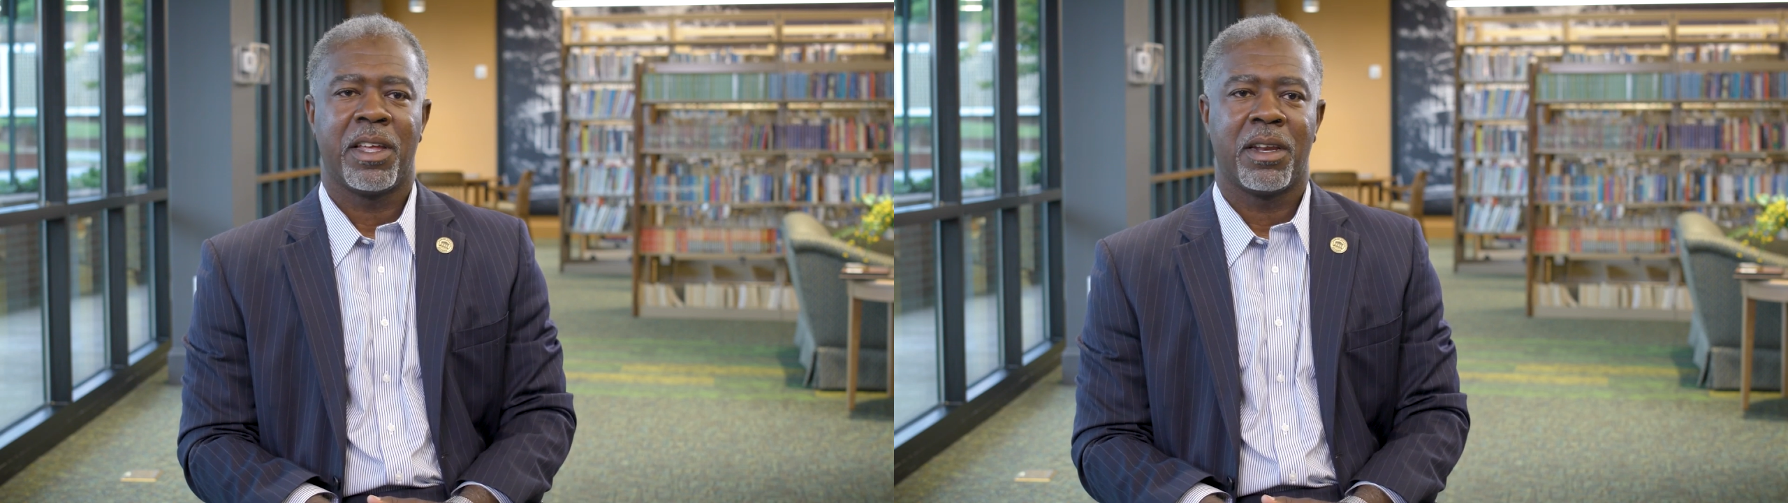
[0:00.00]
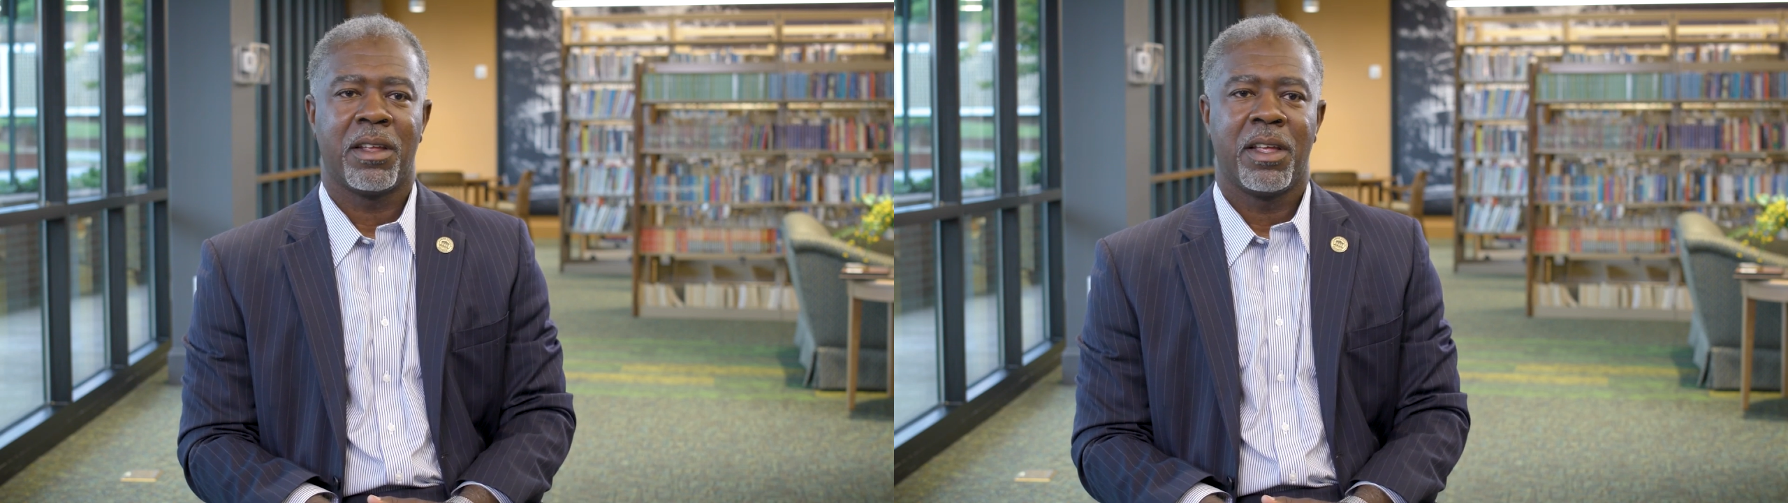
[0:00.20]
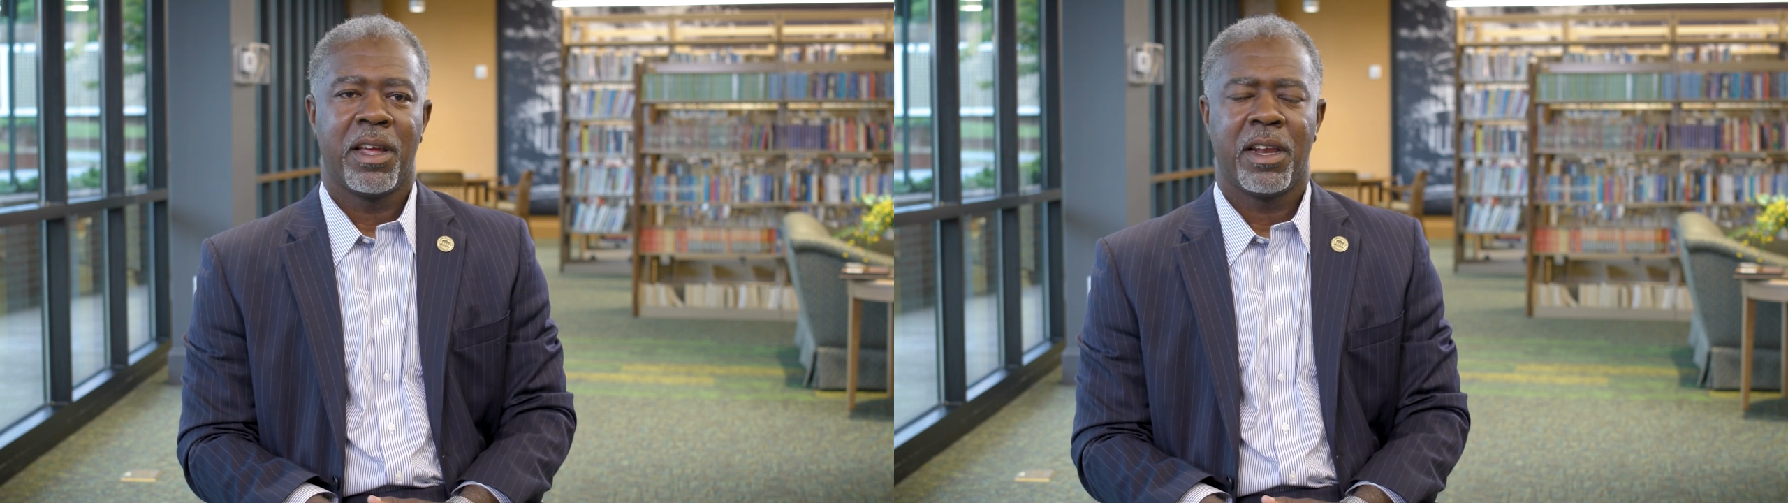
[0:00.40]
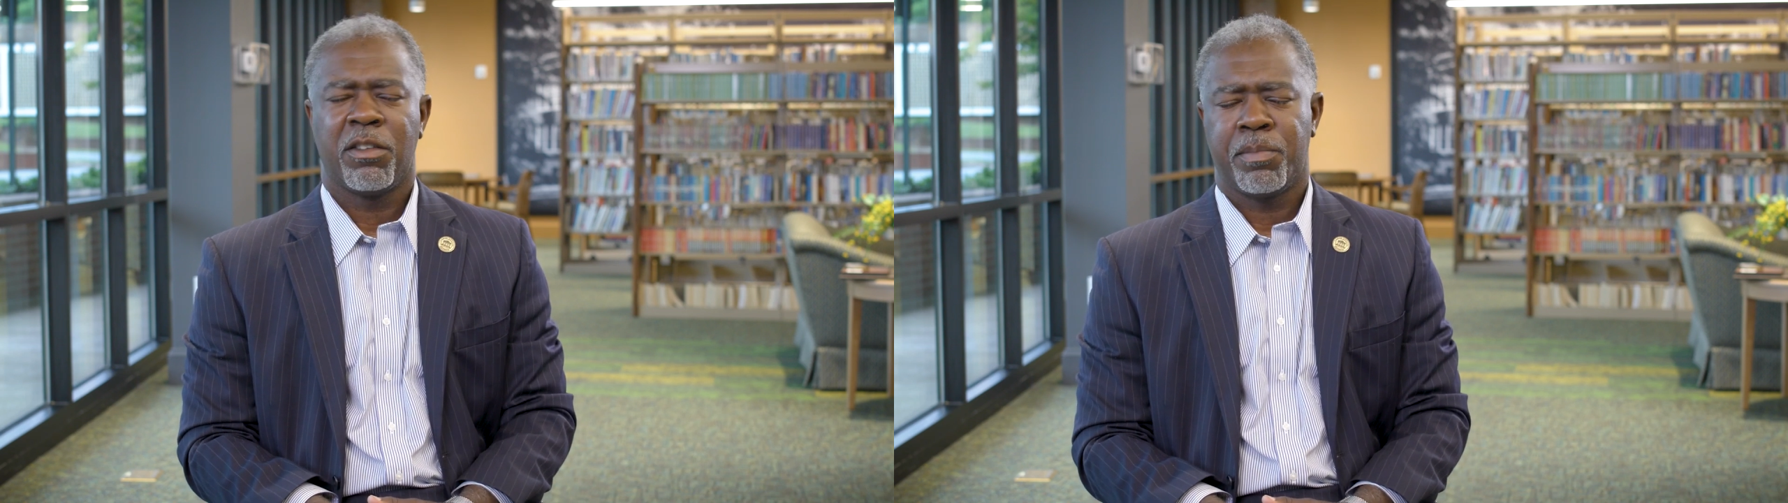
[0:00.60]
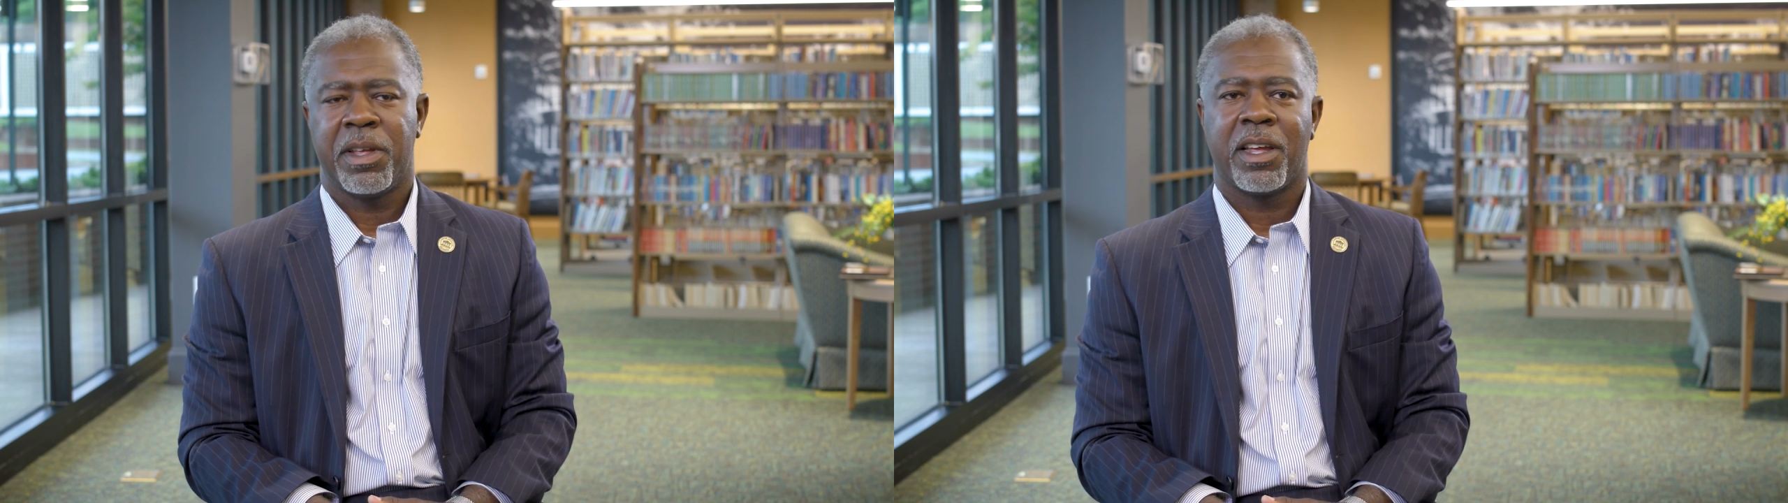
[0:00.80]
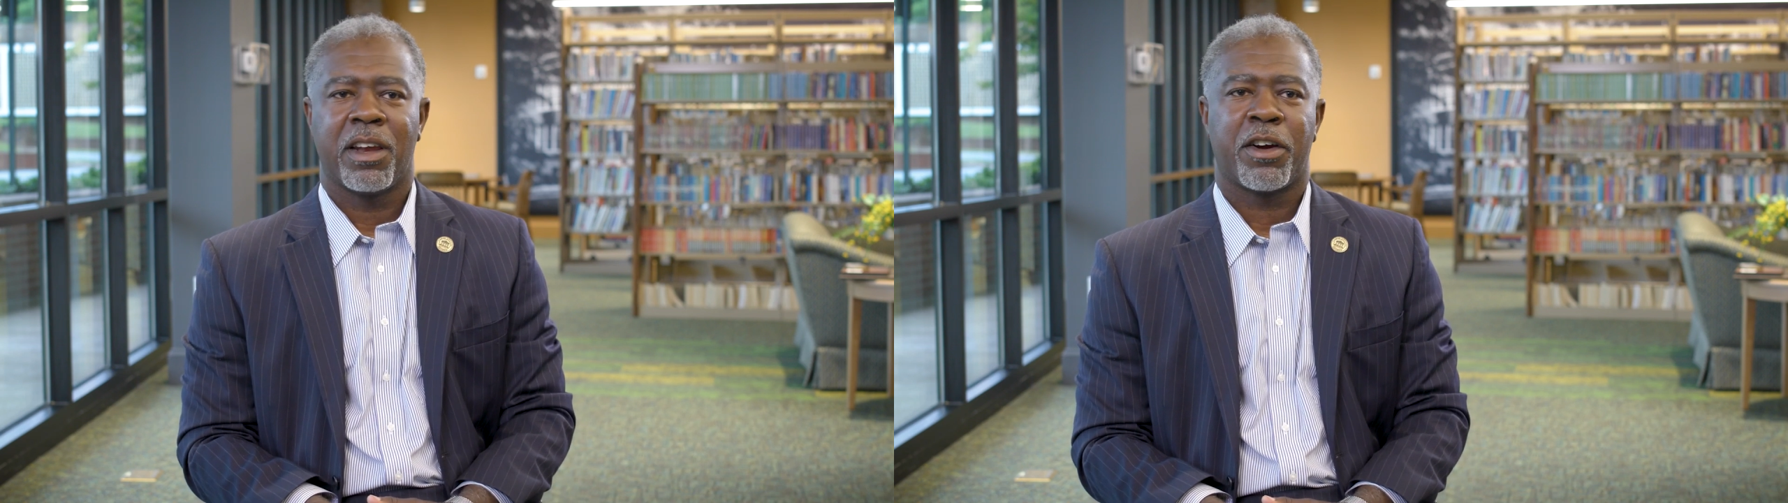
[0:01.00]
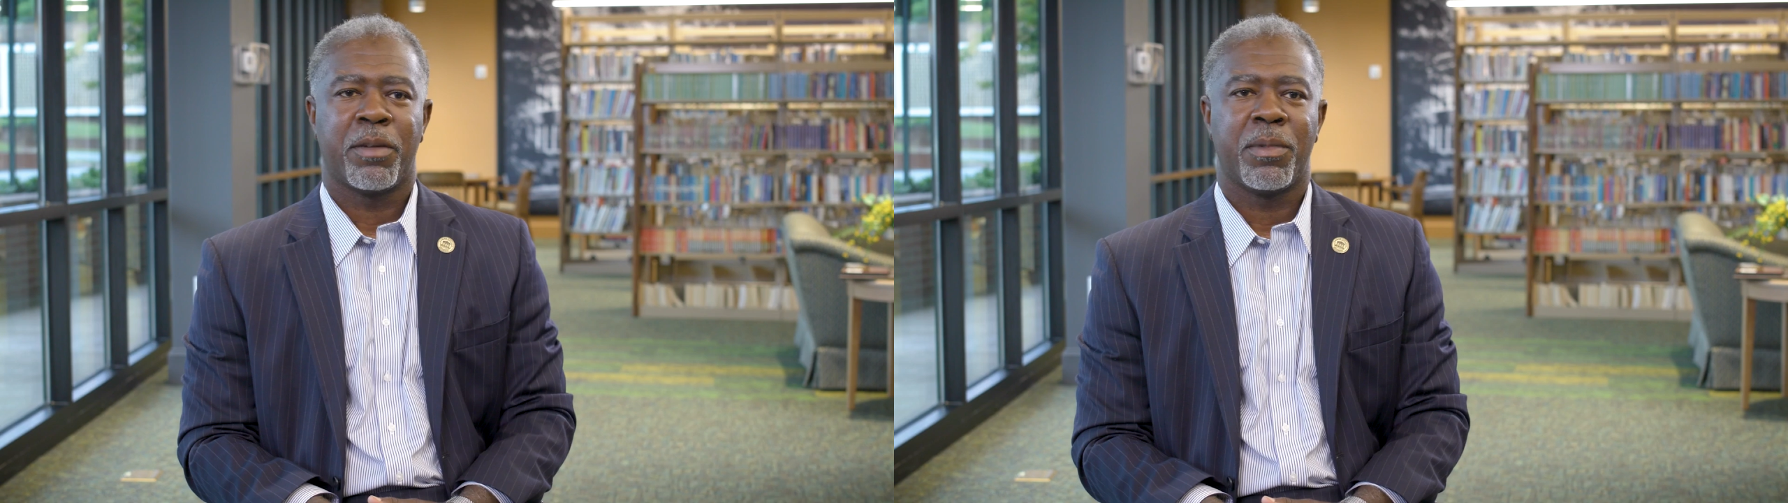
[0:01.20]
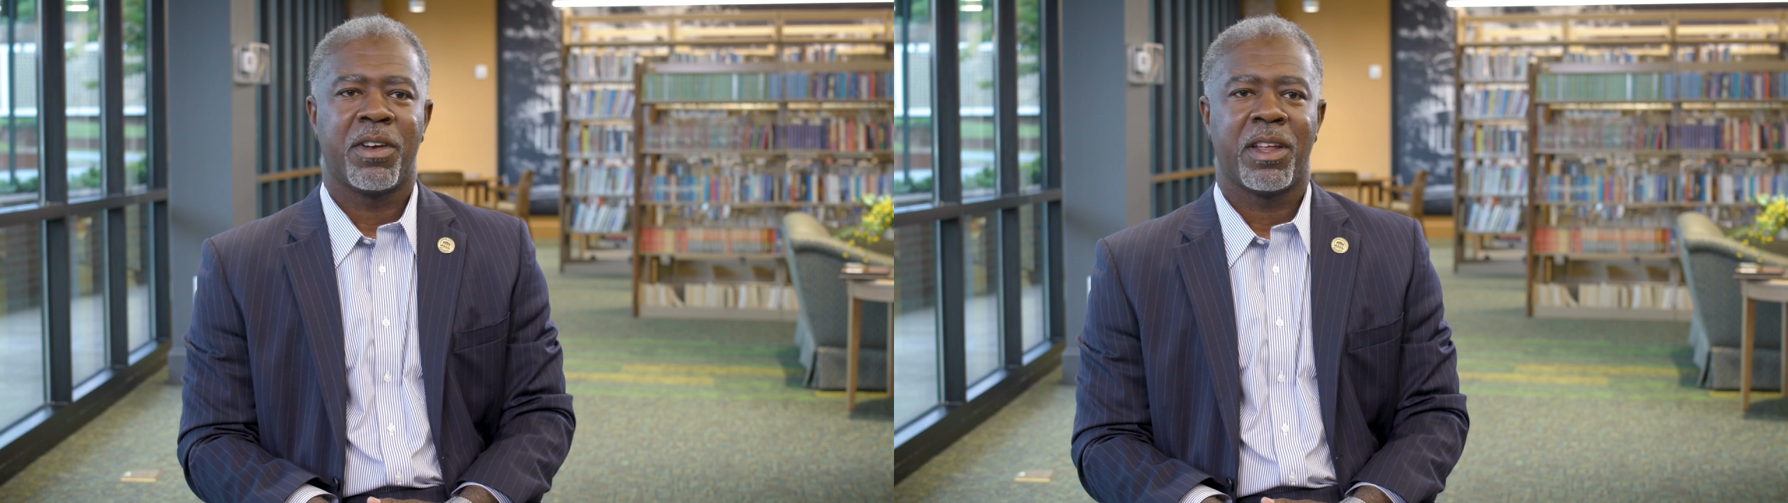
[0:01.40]
and it's big in our
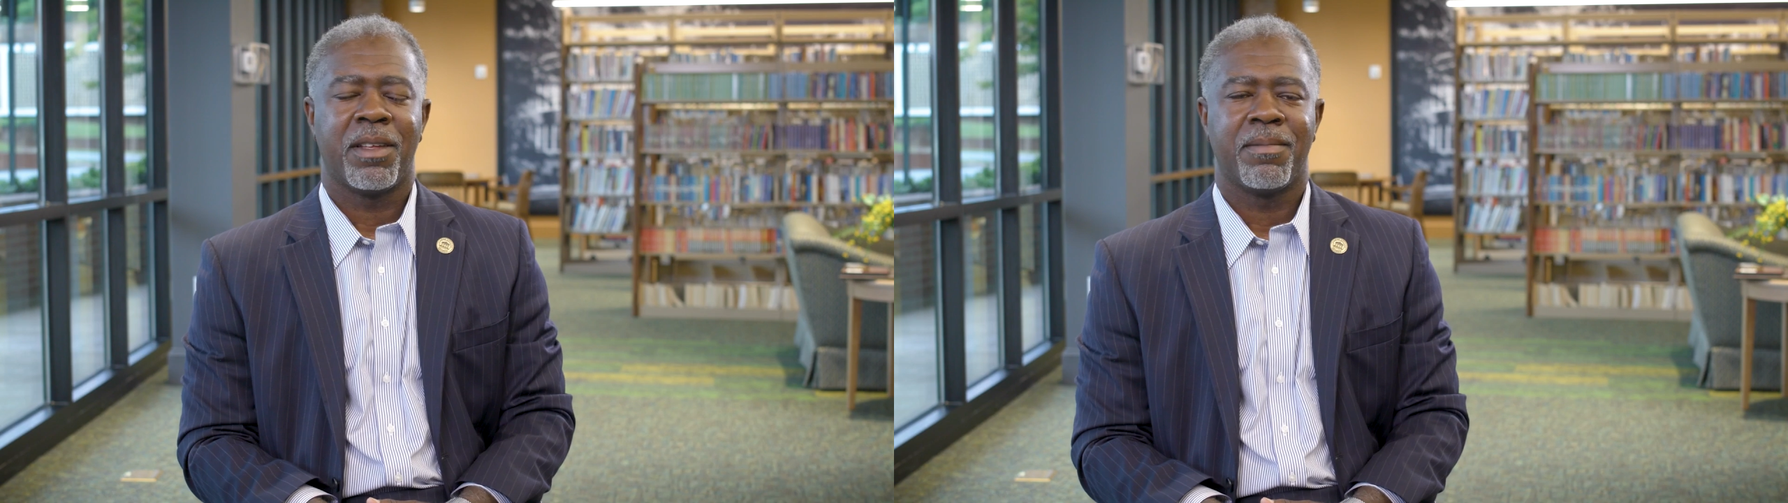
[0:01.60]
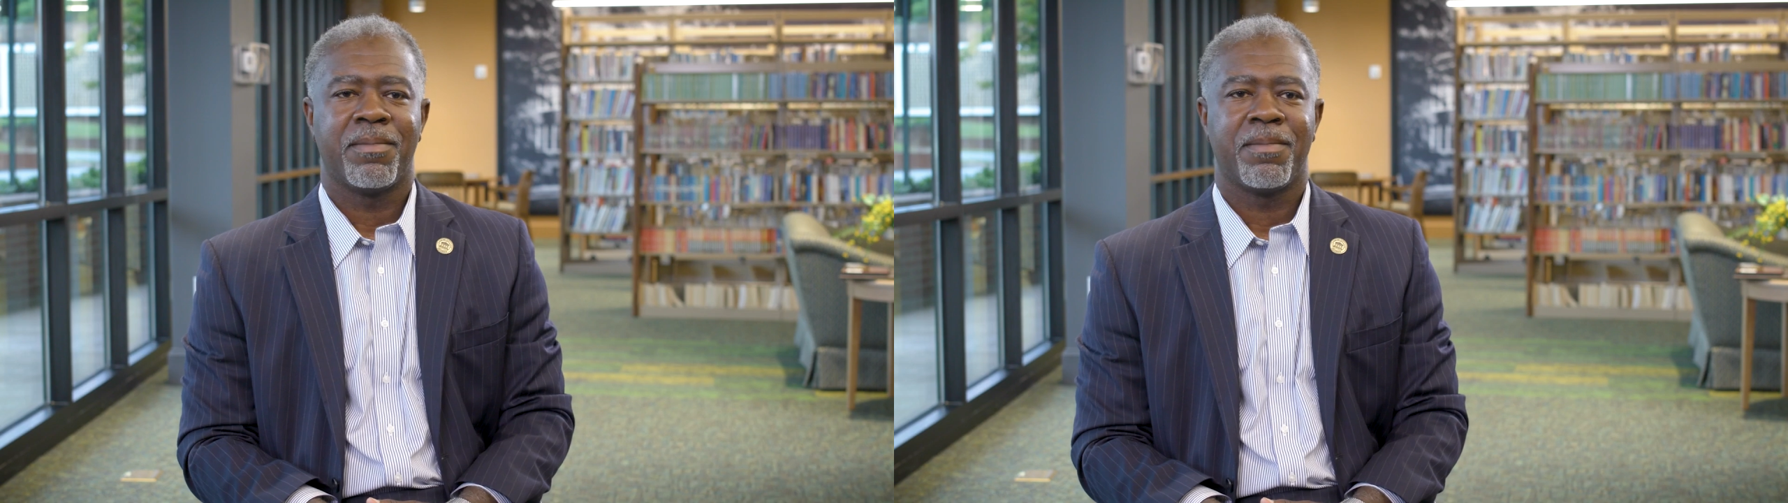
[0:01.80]
community.